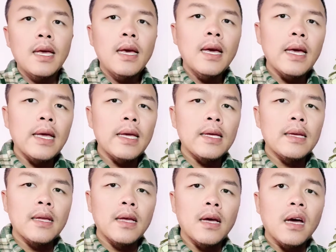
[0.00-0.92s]

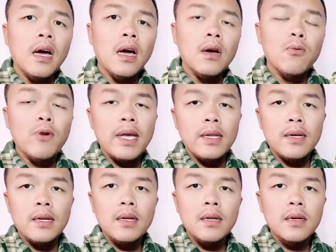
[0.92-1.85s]
a red
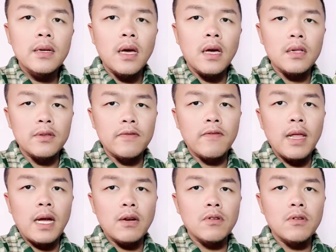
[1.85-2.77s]
color
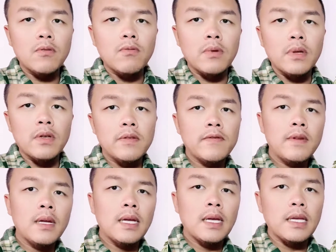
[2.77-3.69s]
flower with
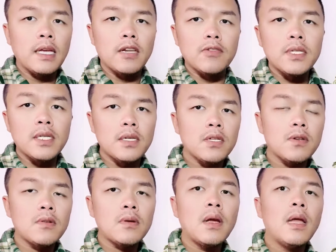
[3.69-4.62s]
a yellow
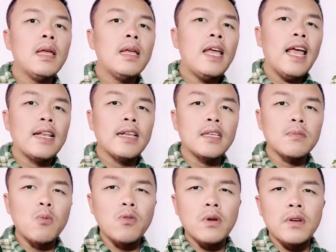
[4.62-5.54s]
center, and that's
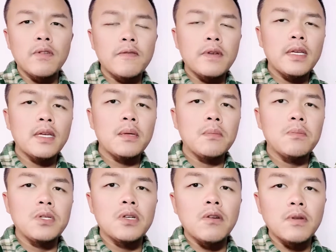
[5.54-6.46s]
more of a
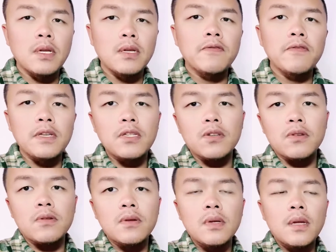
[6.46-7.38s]
Burtonian
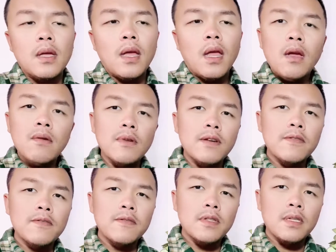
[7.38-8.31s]
feature.
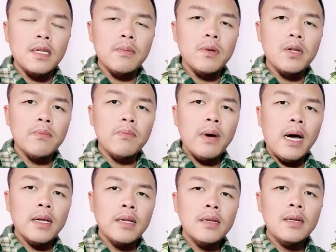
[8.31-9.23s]
With the
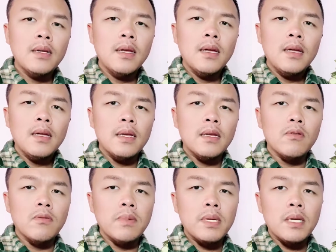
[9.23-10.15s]
Bilobata, it will
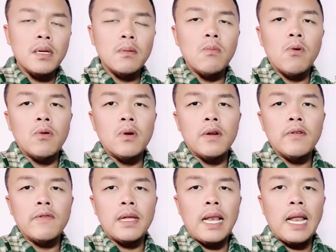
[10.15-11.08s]
be more of
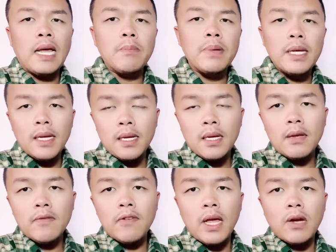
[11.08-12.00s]
a light pink
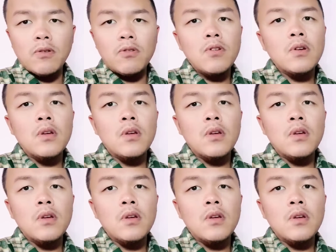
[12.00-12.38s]
flower